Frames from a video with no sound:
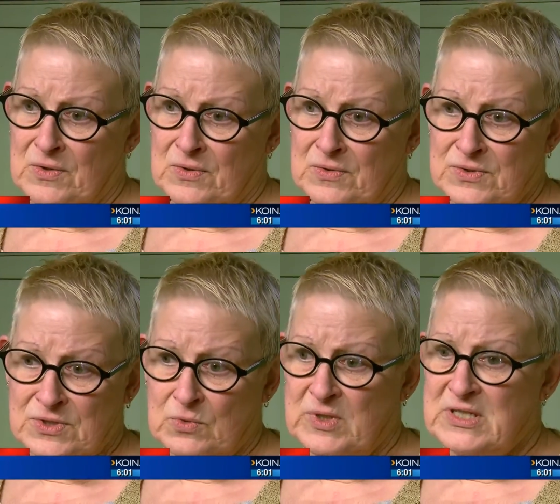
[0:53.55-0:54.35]
uh,
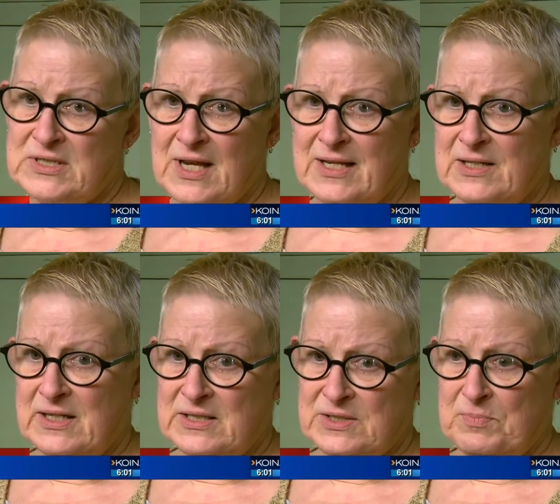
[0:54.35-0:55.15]
so we decided
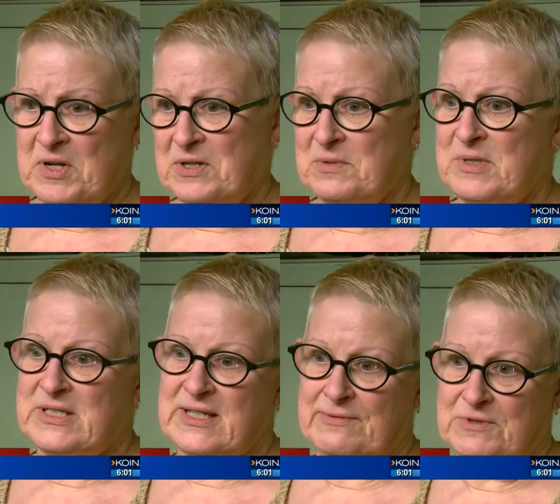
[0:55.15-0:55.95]
it's better to be
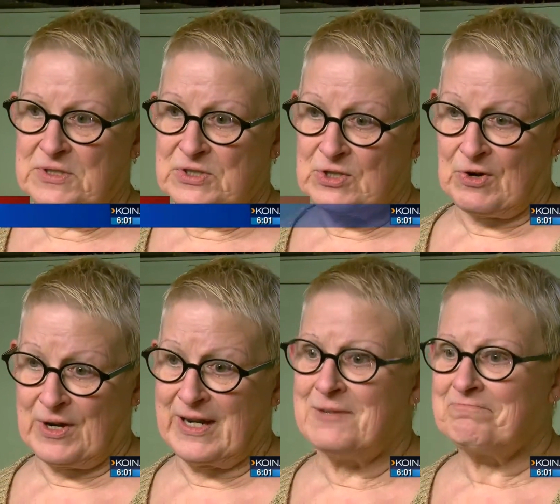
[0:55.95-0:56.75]
safe than sorry.